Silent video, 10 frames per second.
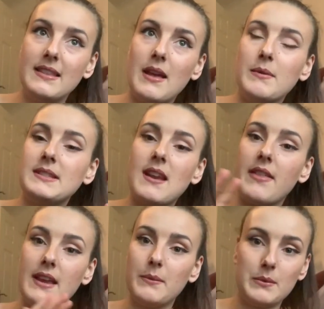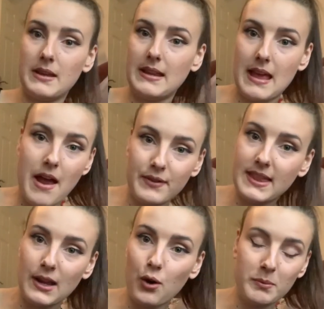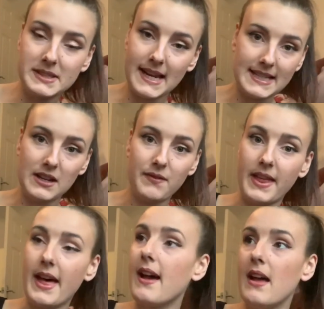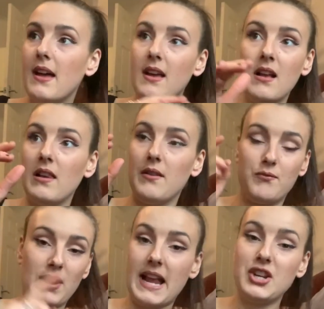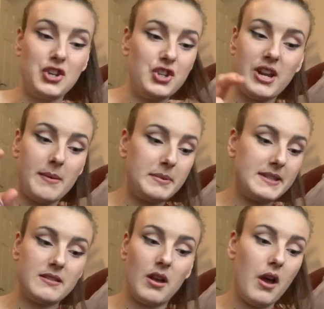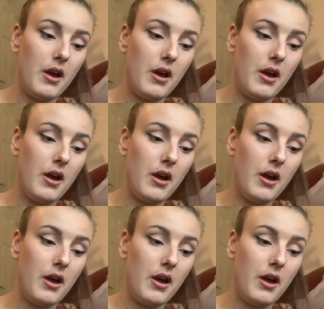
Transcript: There was nothing, it, everything compensated for that. Relationships,